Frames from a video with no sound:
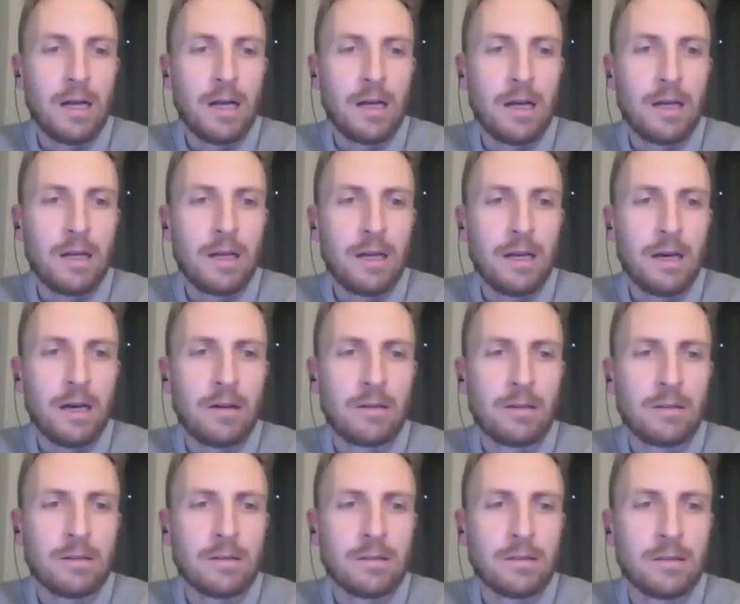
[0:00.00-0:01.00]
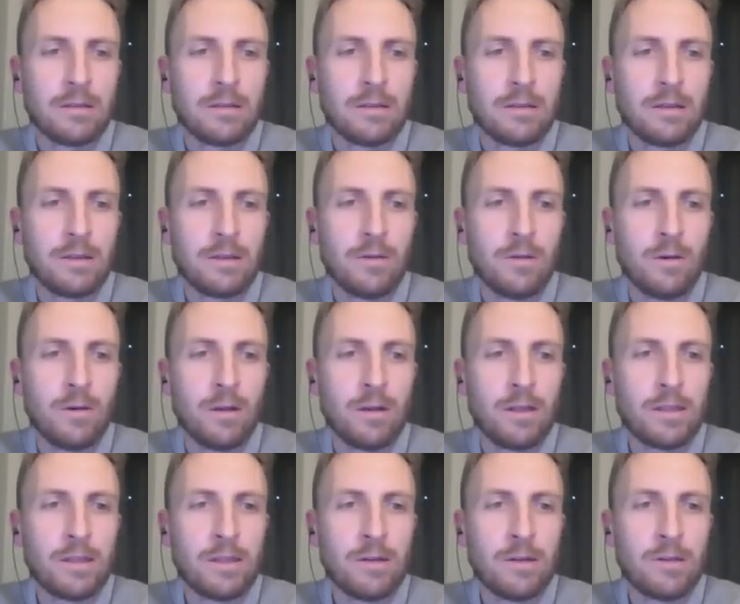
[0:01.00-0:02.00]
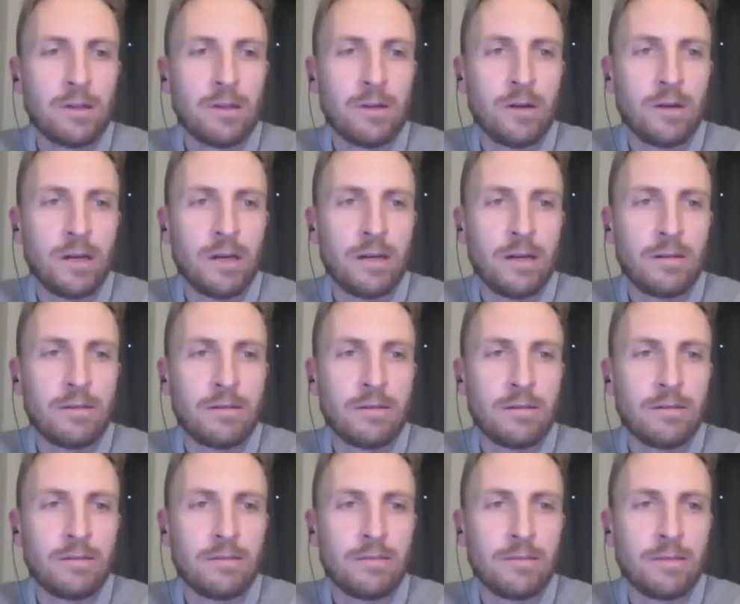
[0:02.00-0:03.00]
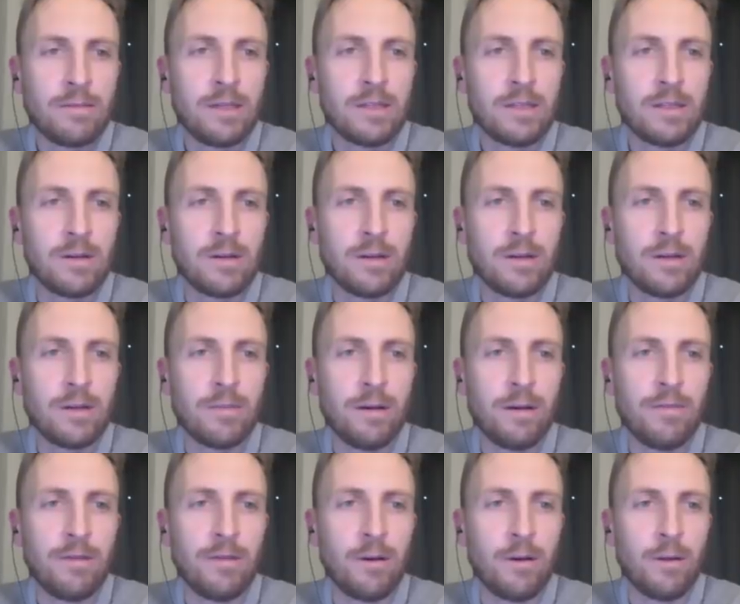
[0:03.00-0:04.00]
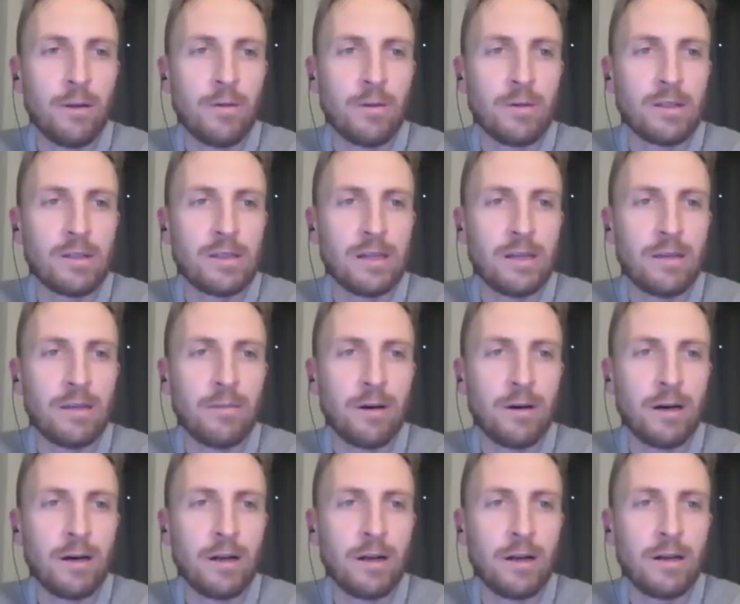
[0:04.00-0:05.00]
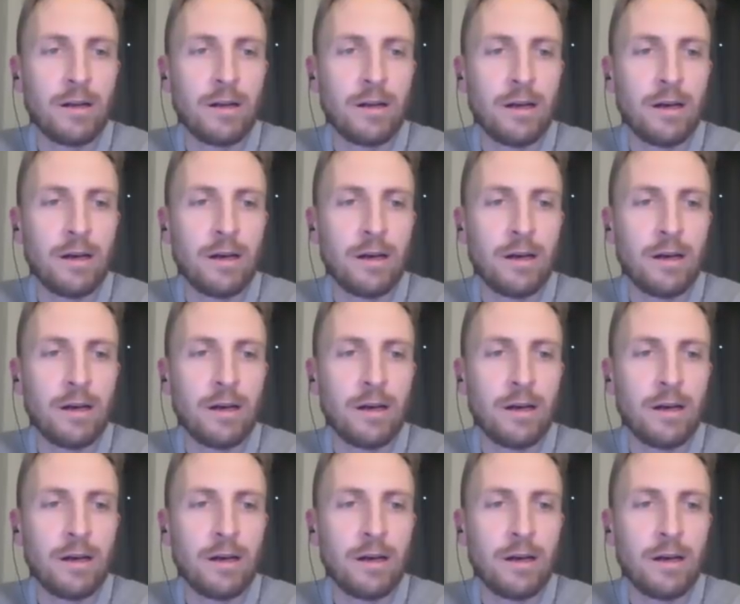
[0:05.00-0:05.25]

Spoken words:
No. New Orleans, Arizona, Minnesota, Buffalo are the ones I'm on.